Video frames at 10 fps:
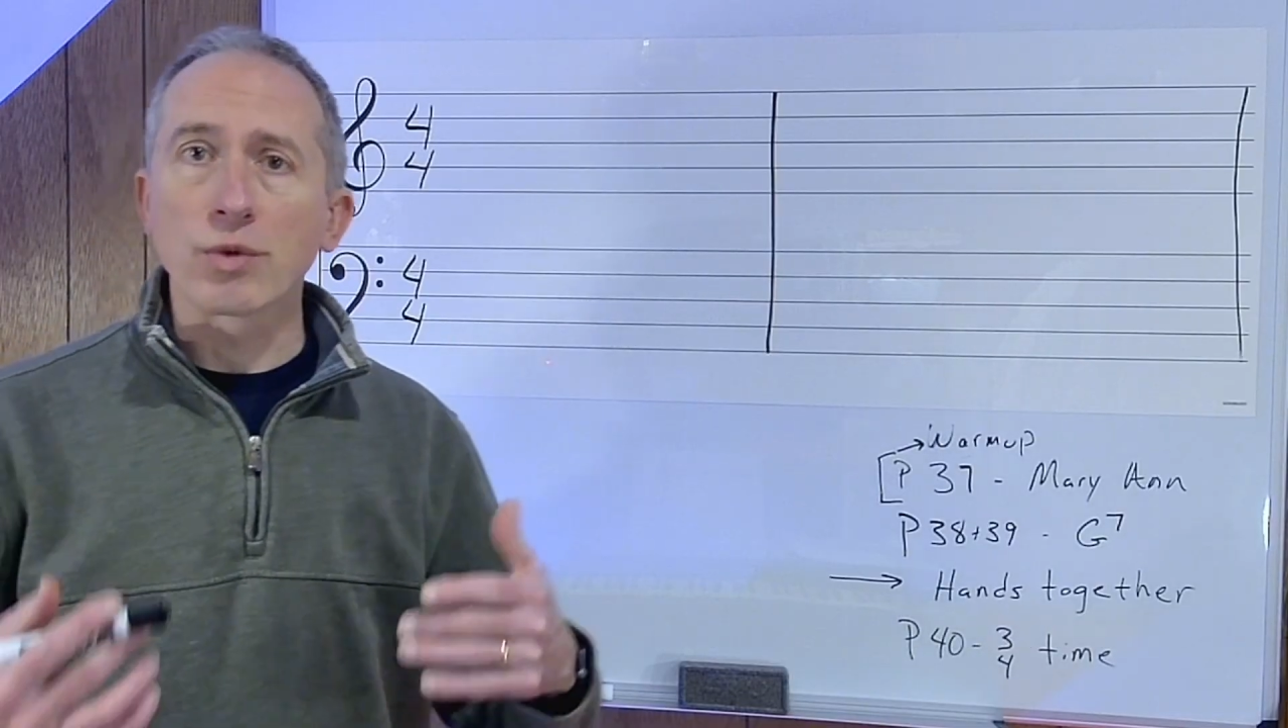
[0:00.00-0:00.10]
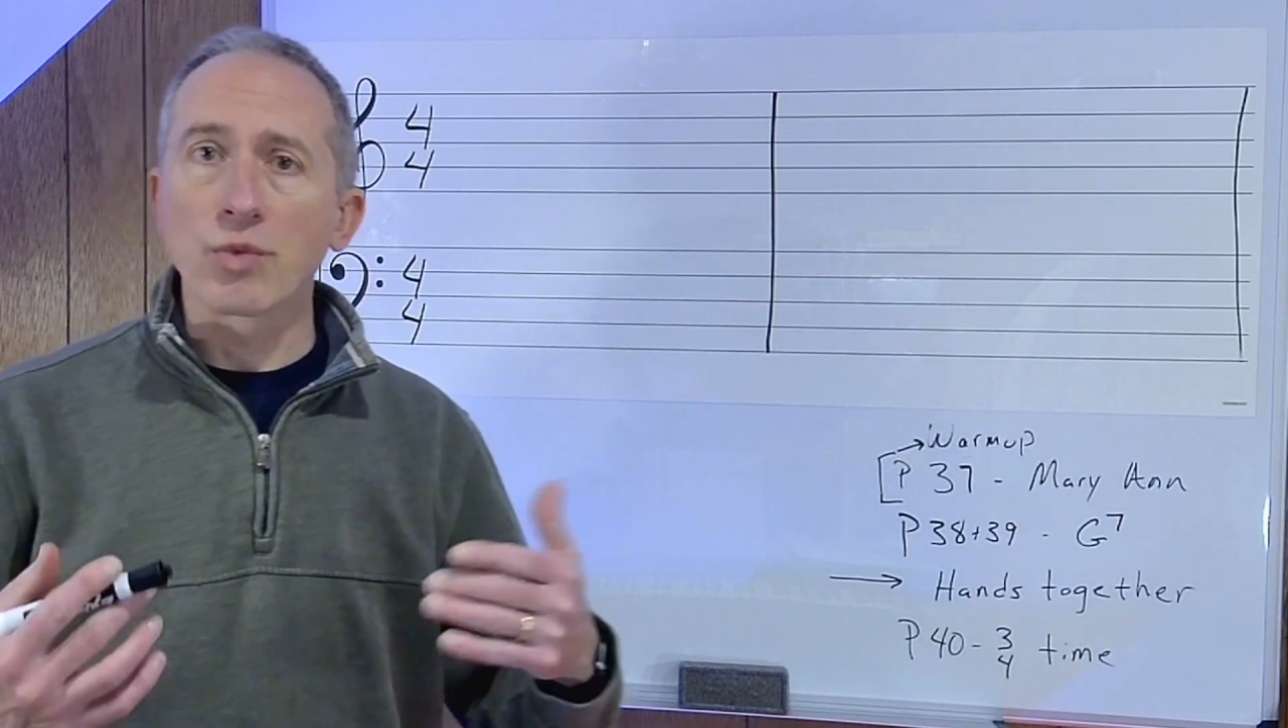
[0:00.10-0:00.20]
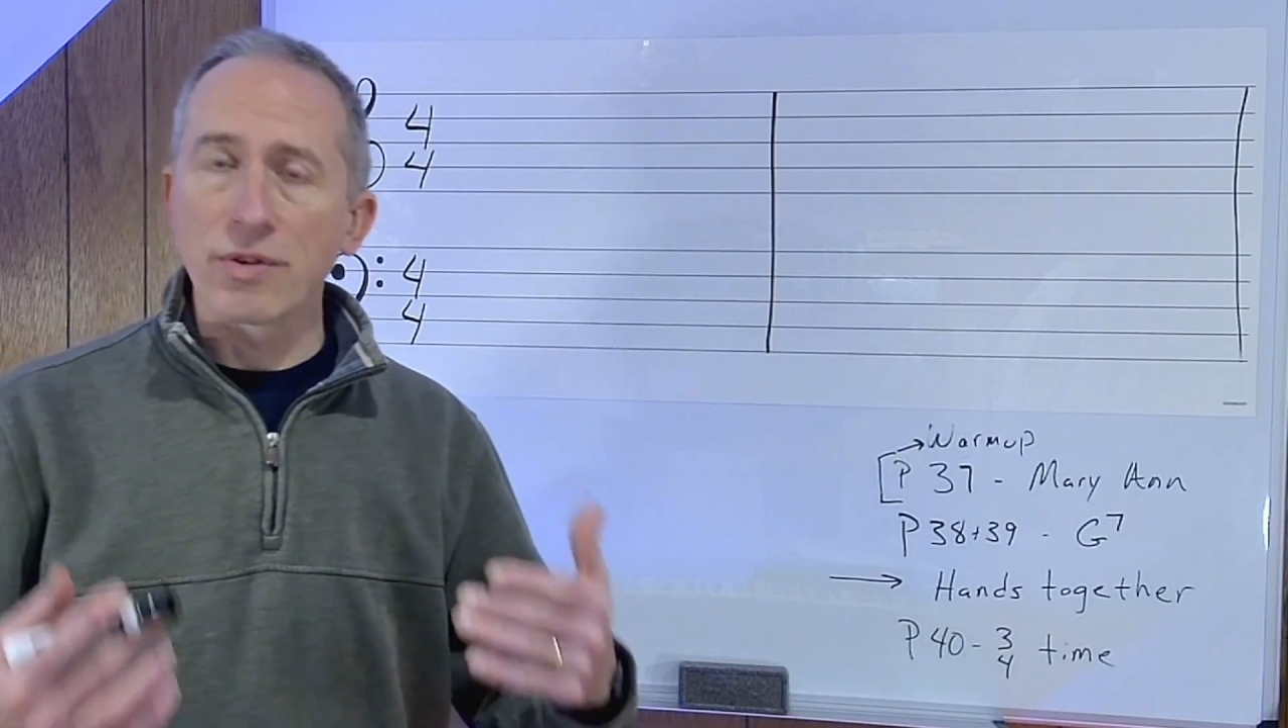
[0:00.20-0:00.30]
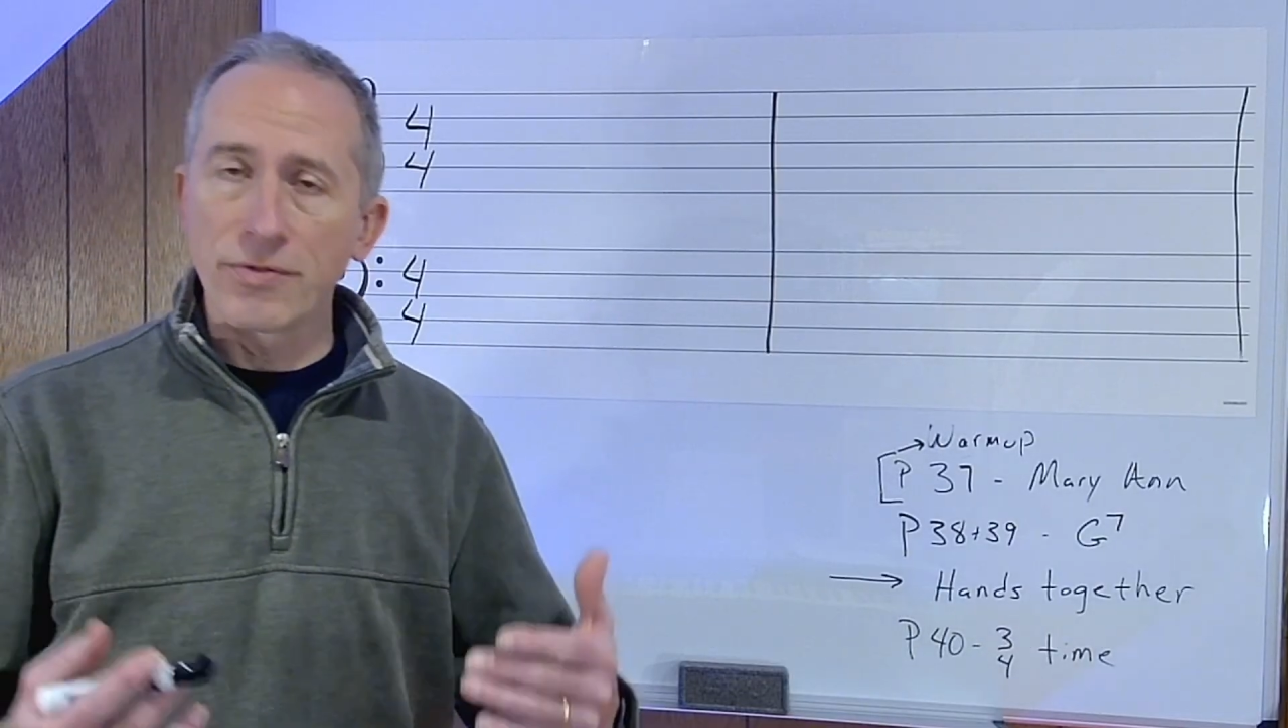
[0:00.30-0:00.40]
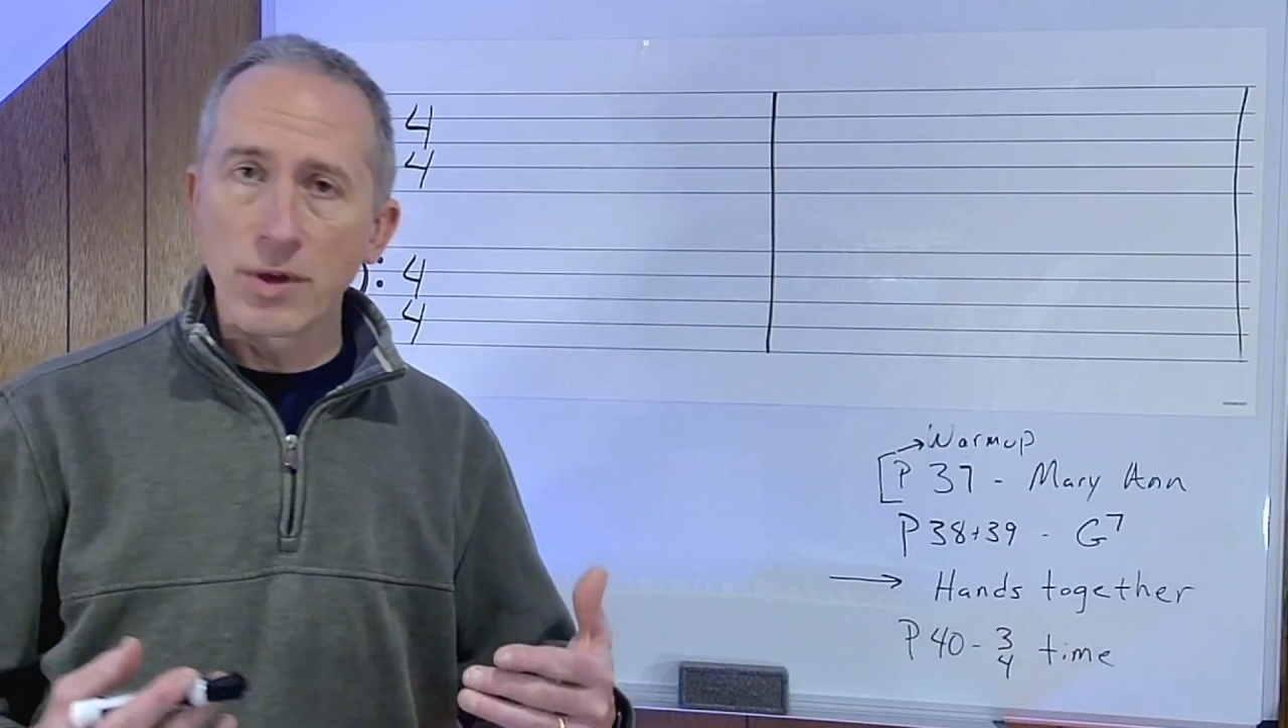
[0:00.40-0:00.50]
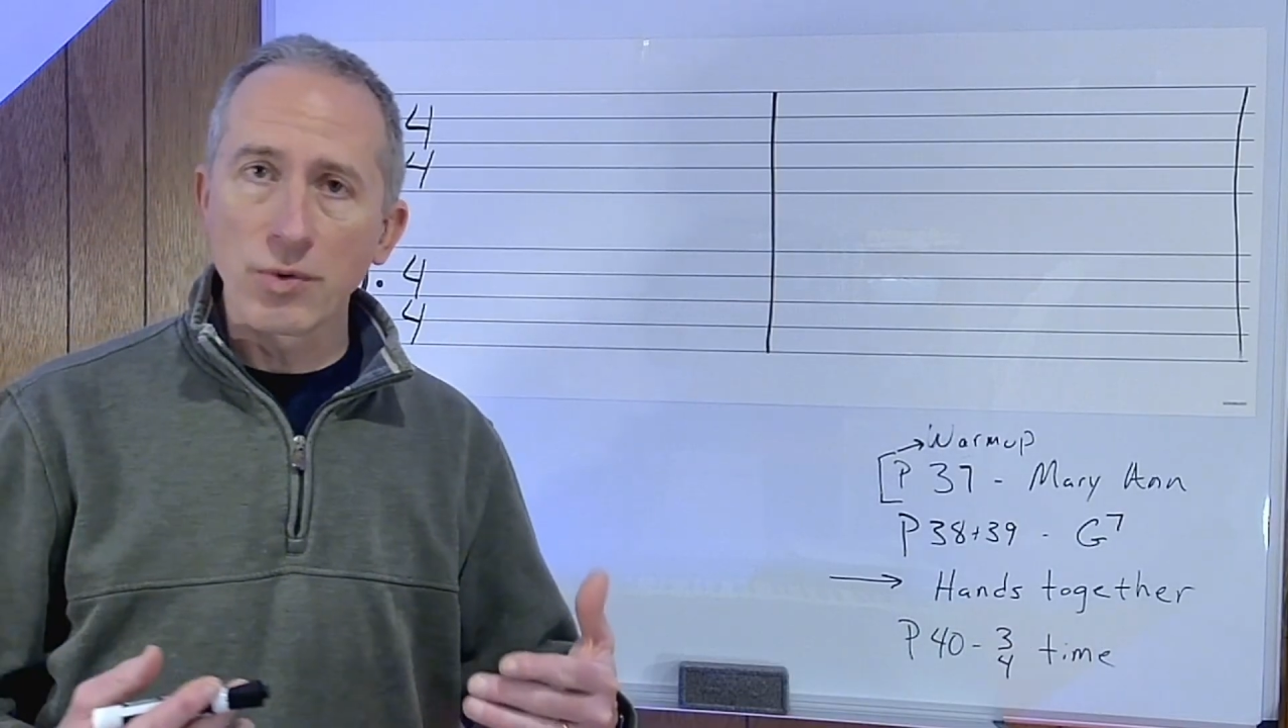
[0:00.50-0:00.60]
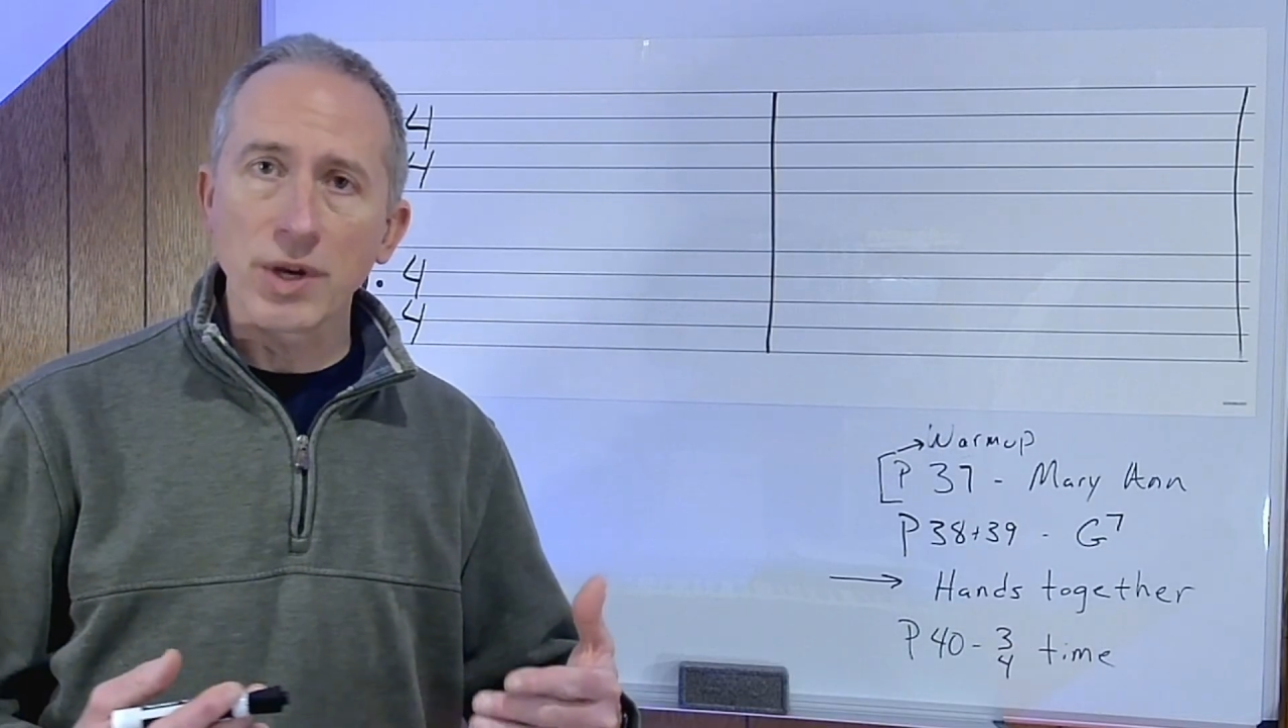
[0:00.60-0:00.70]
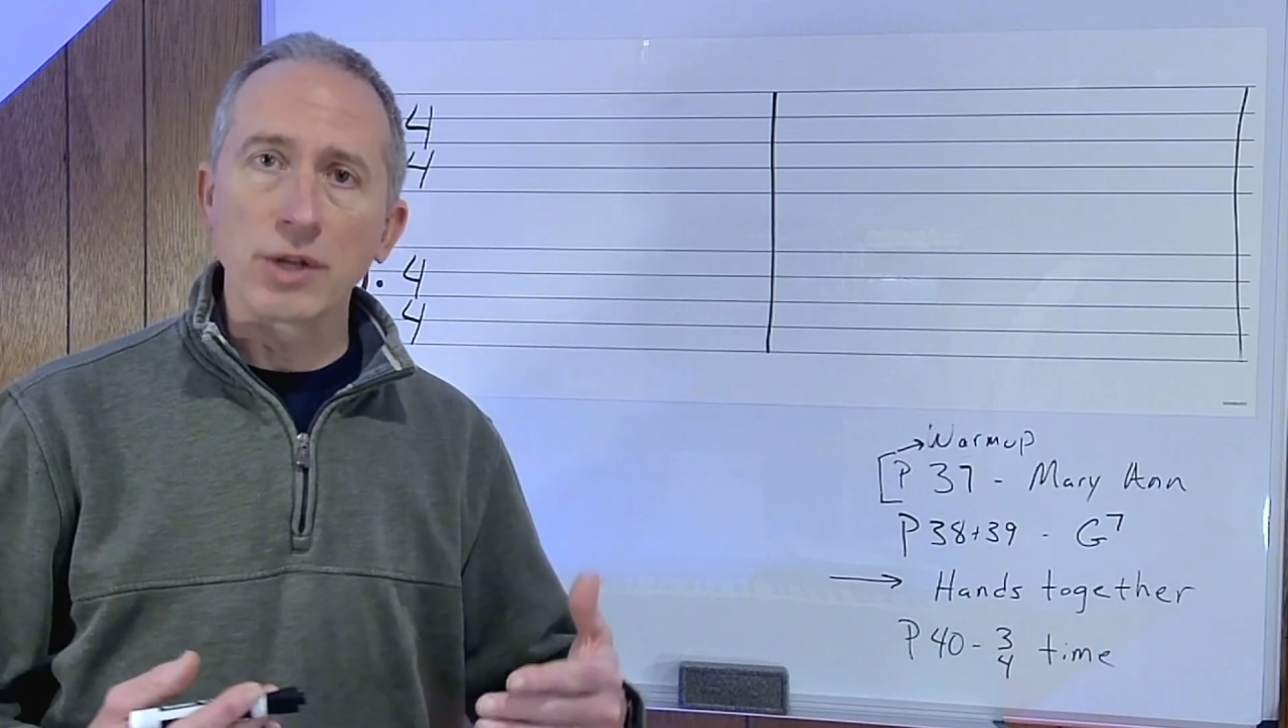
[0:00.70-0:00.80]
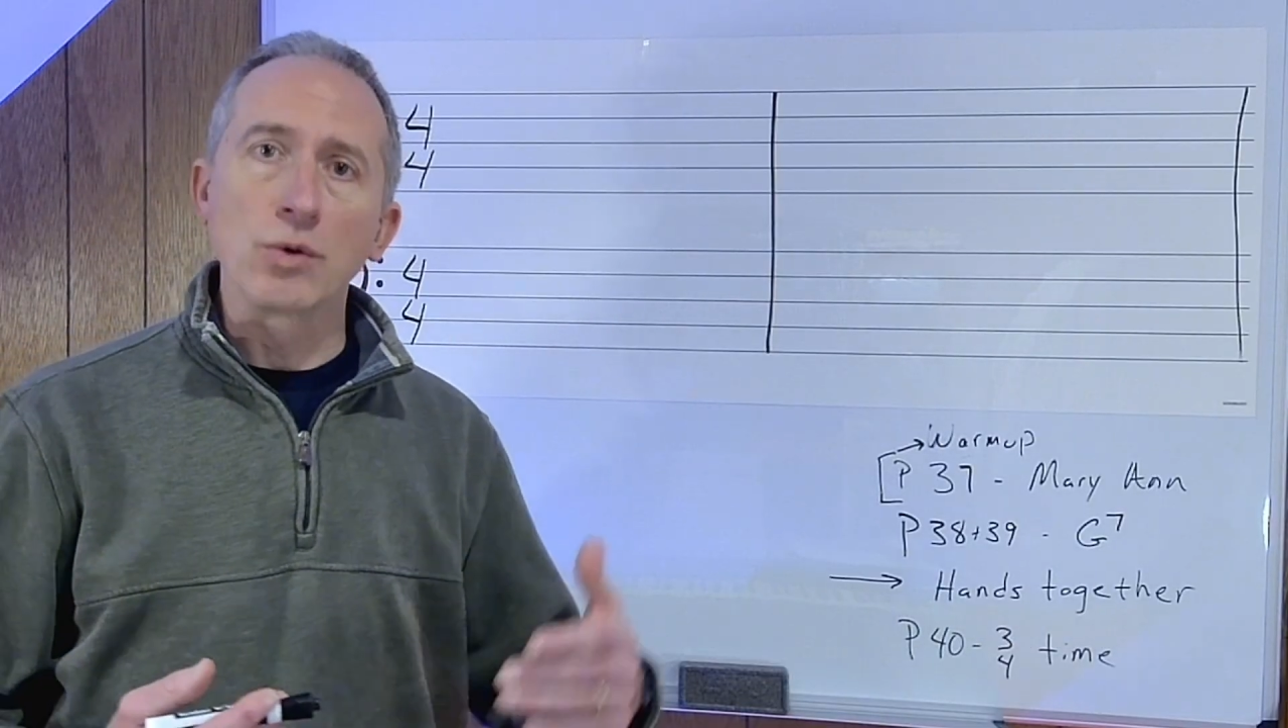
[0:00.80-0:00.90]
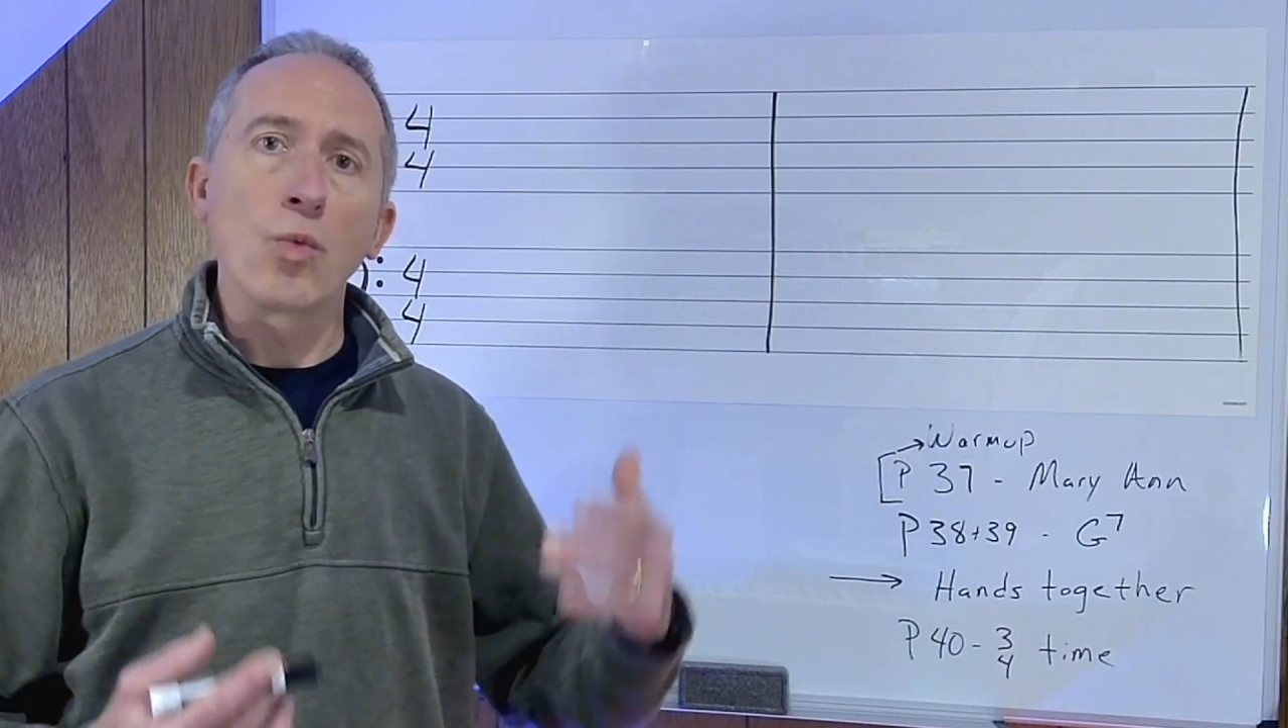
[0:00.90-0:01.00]

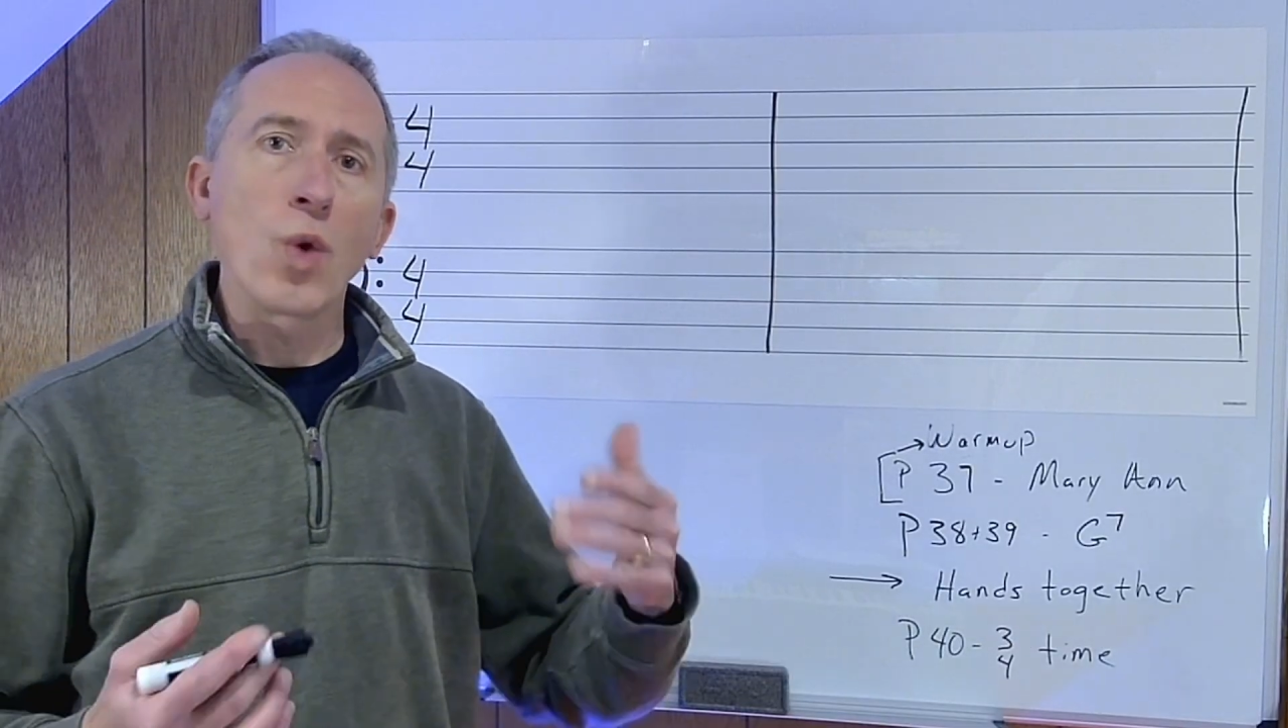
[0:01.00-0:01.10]
reviewing